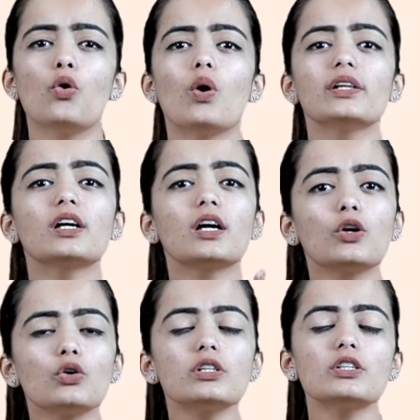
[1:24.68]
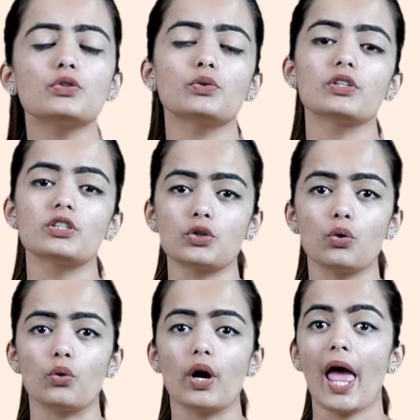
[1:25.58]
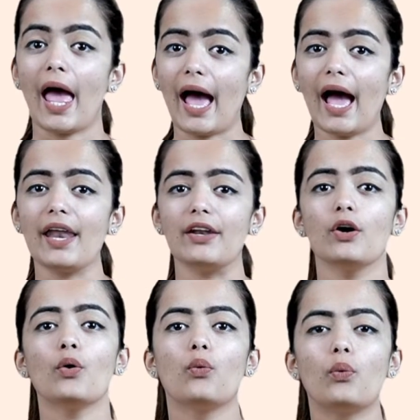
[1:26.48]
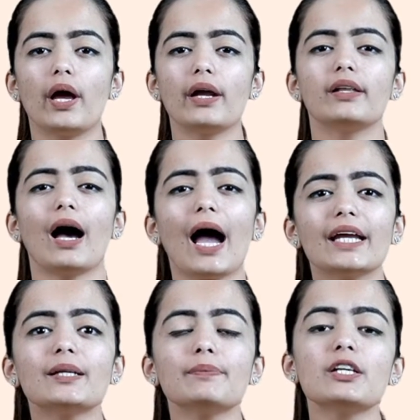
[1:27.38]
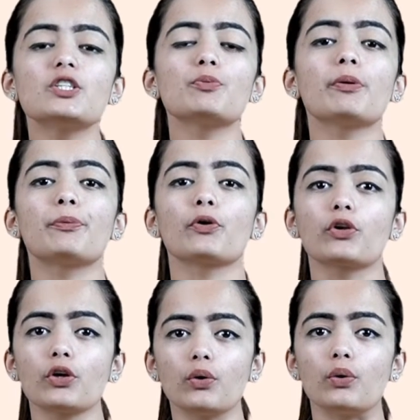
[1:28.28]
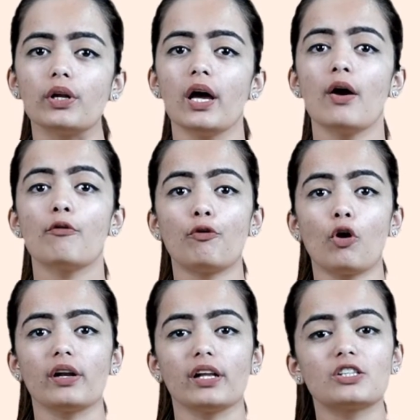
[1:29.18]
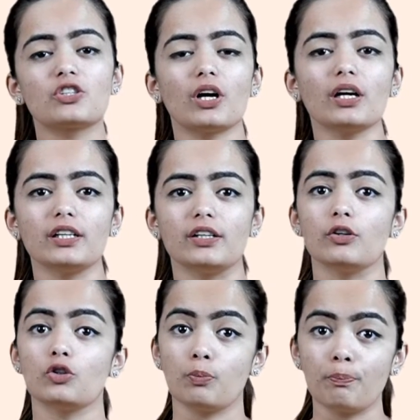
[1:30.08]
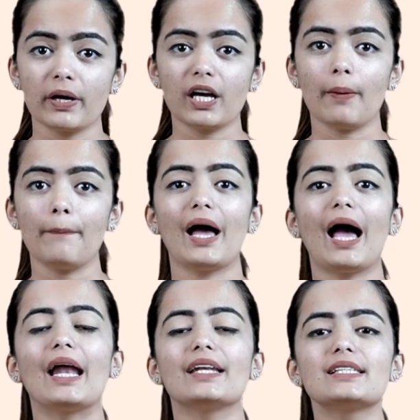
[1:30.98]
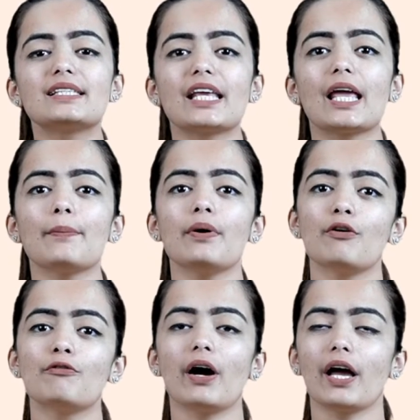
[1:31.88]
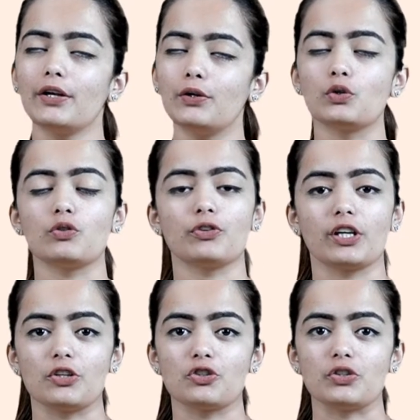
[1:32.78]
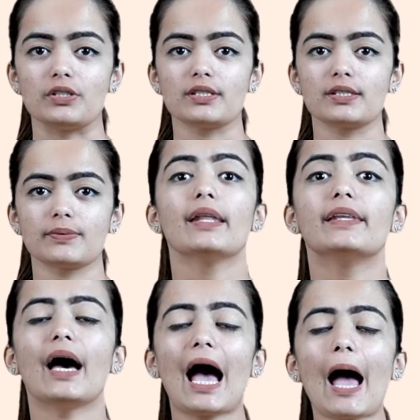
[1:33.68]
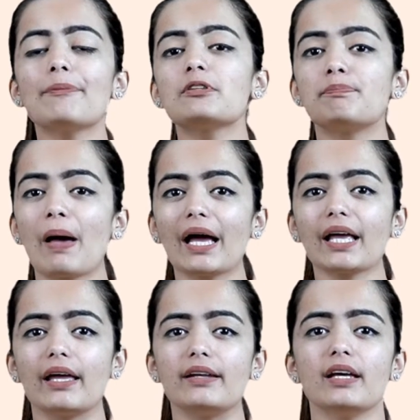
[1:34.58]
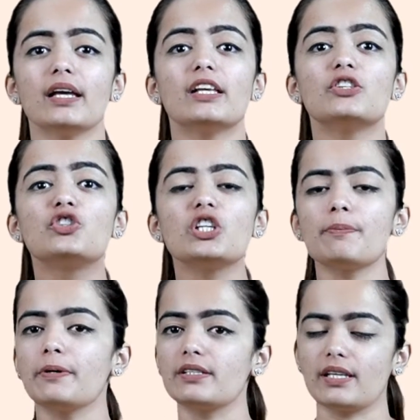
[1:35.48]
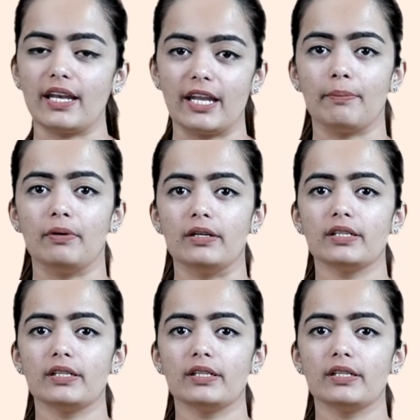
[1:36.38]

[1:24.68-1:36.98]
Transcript: who are the closest to the store and where the item needs to be procured for instructed to pick up at same via notifications. The app's backend is GPS enabled.